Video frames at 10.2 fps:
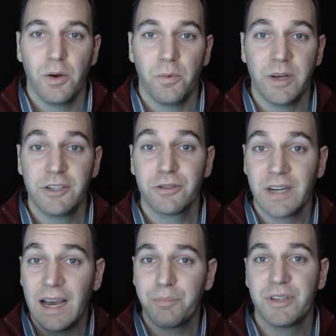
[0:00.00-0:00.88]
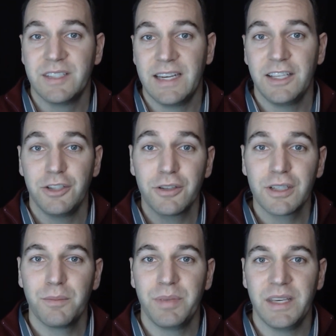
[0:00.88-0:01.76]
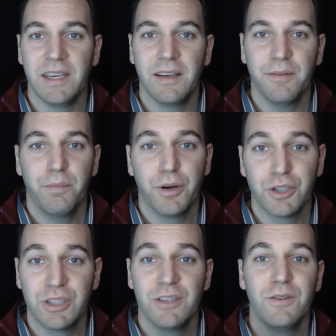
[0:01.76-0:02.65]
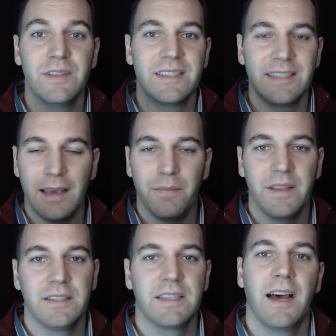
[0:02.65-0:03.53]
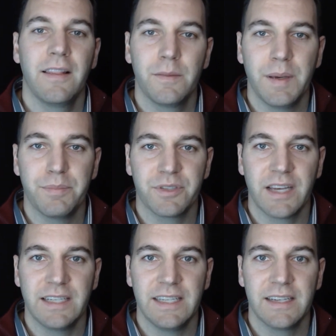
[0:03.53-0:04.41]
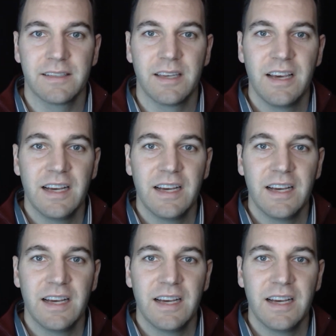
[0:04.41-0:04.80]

When you're not presenting, you're going to be pushed to do the same thing to other people's ideas.